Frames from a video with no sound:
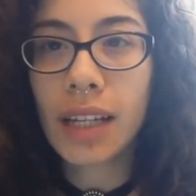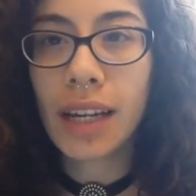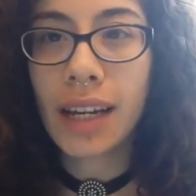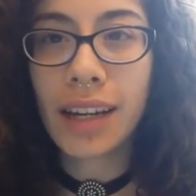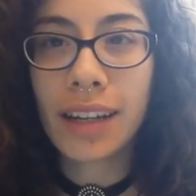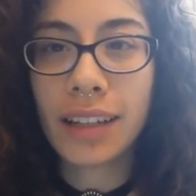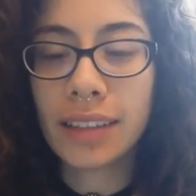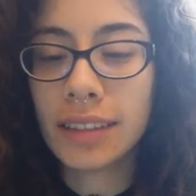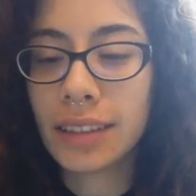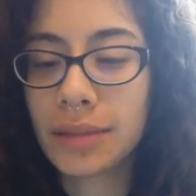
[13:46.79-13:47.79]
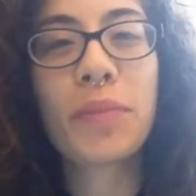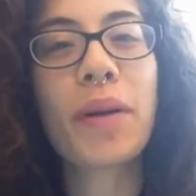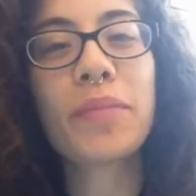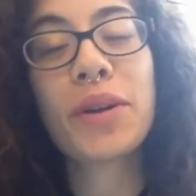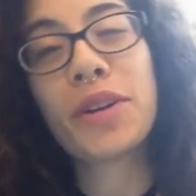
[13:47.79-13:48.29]
And
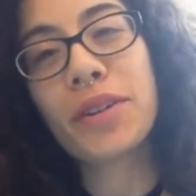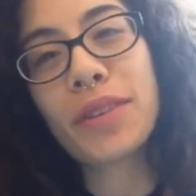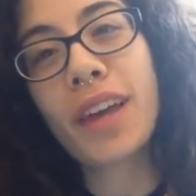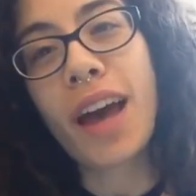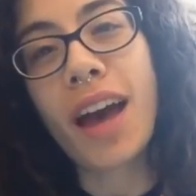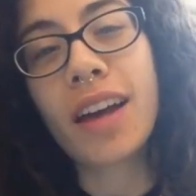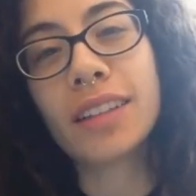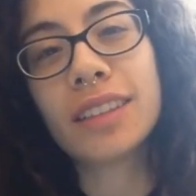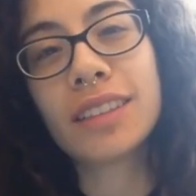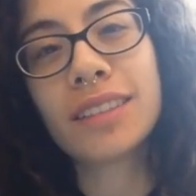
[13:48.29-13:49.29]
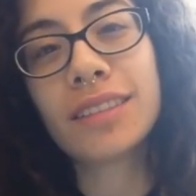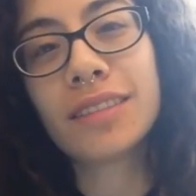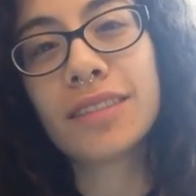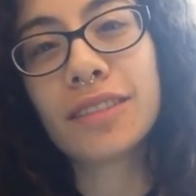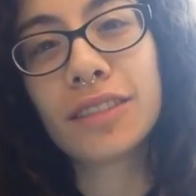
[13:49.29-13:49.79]
remember that
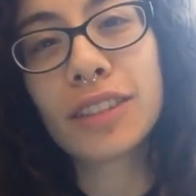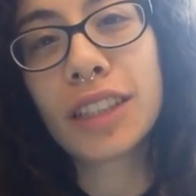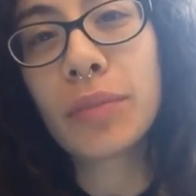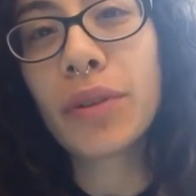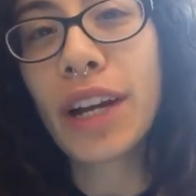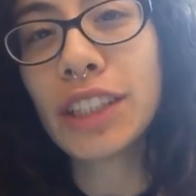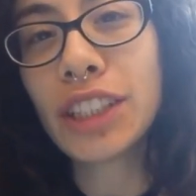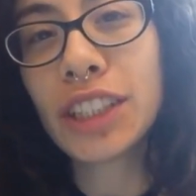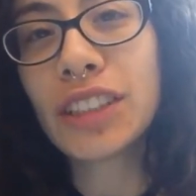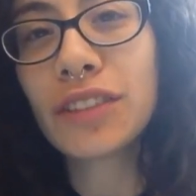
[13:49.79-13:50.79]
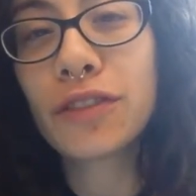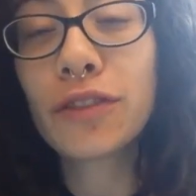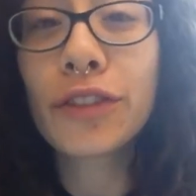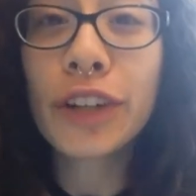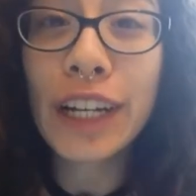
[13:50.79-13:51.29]
liberation,
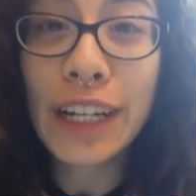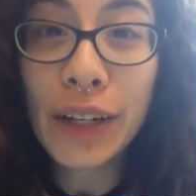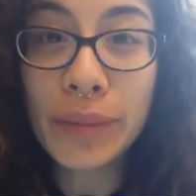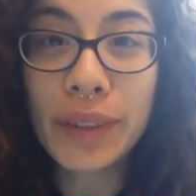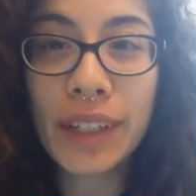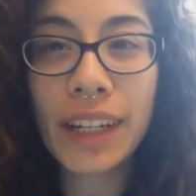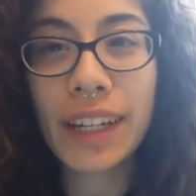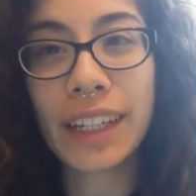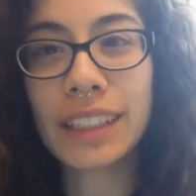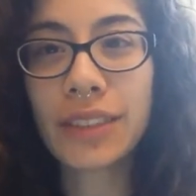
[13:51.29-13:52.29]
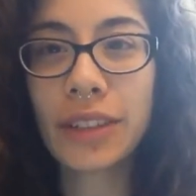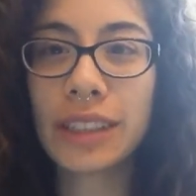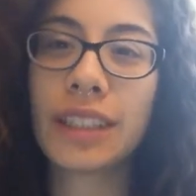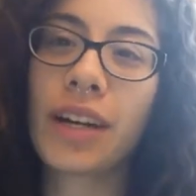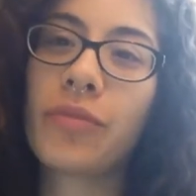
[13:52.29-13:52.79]
freedom, is going
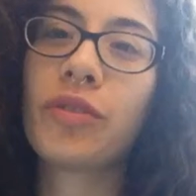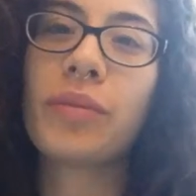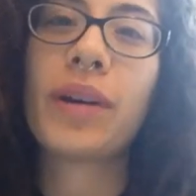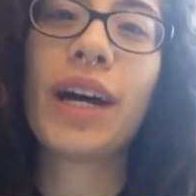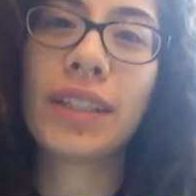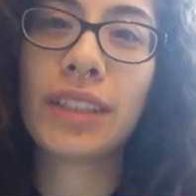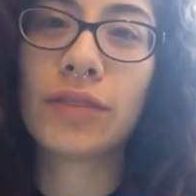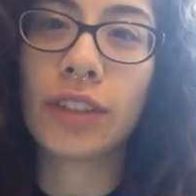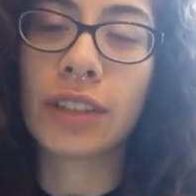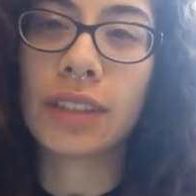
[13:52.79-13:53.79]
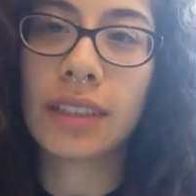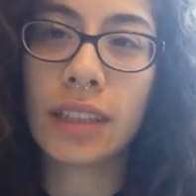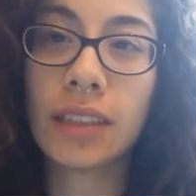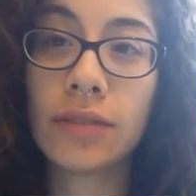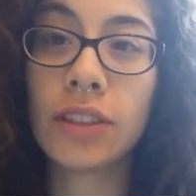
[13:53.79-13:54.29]
to come from us first,
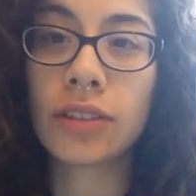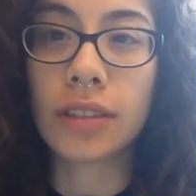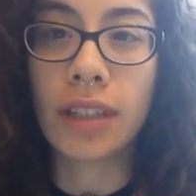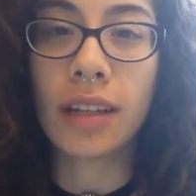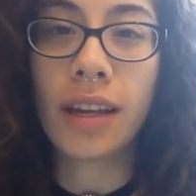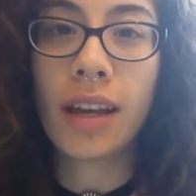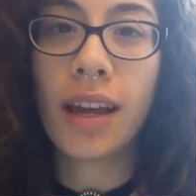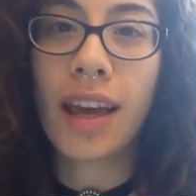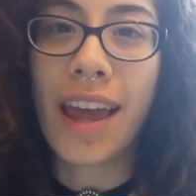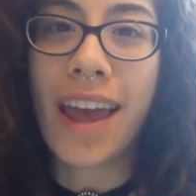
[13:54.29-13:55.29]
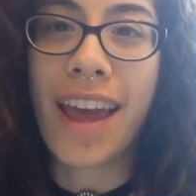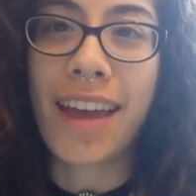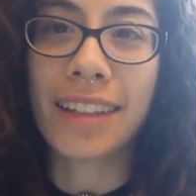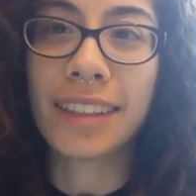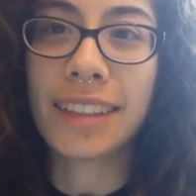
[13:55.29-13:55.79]
individually.
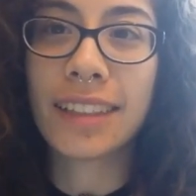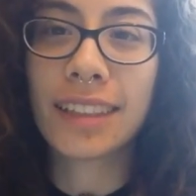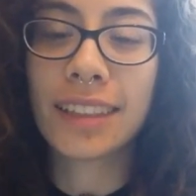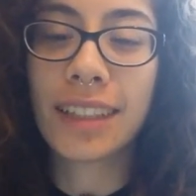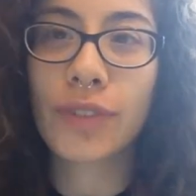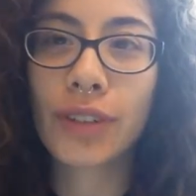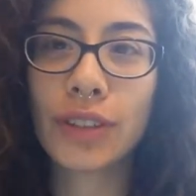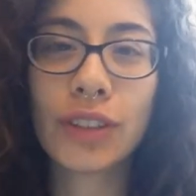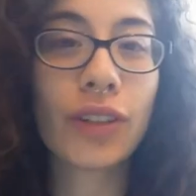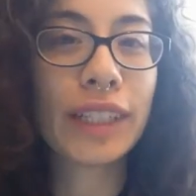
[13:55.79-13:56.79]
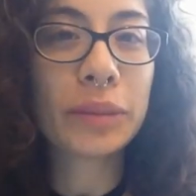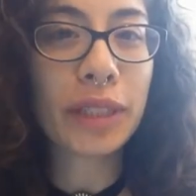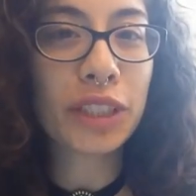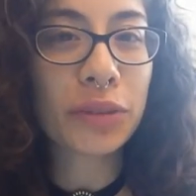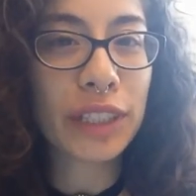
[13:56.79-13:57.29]
And so let's
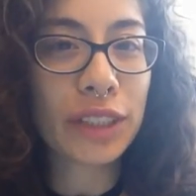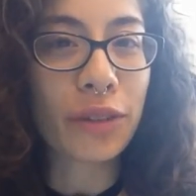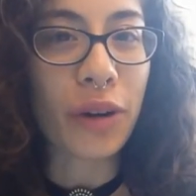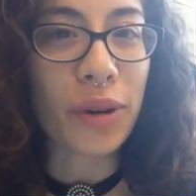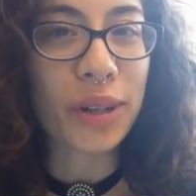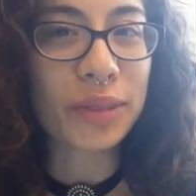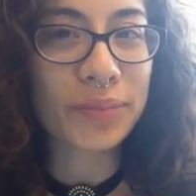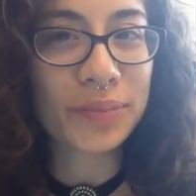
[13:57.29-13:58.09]
make sure we do our work.